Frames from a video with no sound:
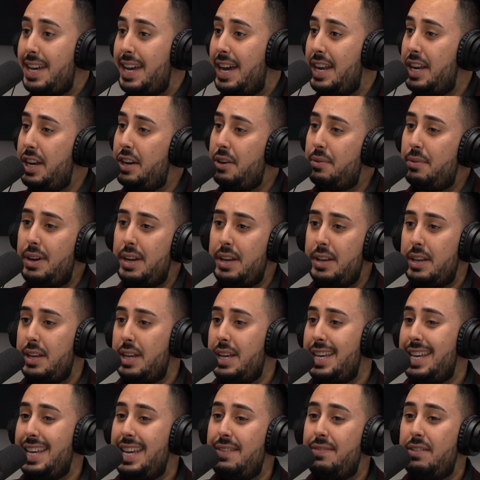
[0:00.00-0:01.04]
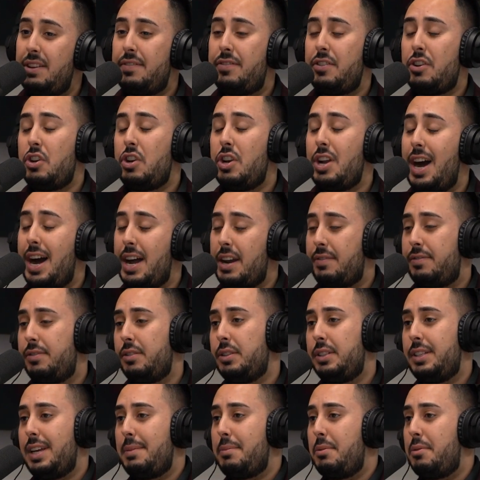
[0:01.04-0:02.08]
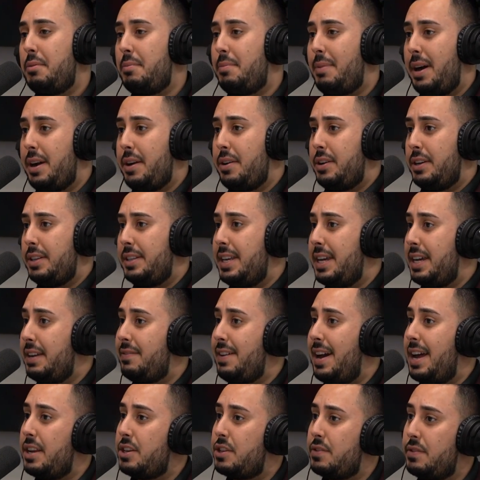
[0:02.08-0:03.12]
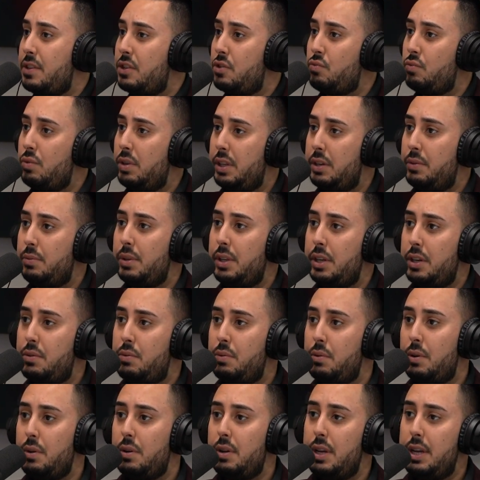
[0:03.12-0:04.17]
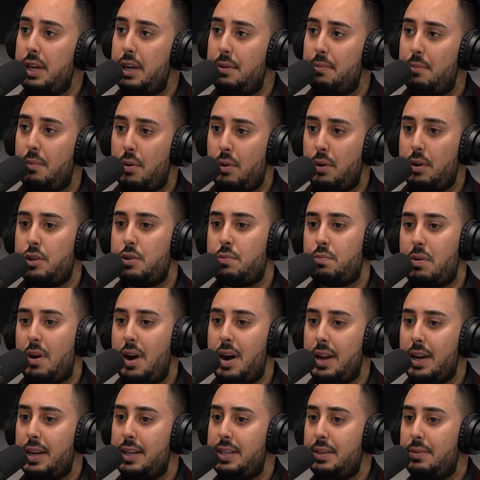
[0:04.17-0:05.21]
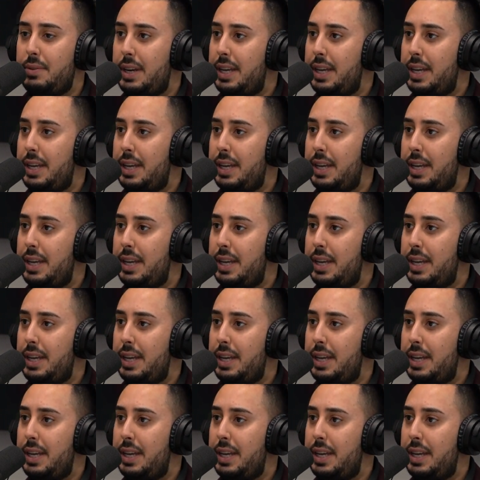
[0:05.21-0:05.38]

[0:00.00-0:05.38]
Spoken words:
And you know what? Even if you're not a first-time home buyer, you could take advantage of these really, really cool mortgage products. I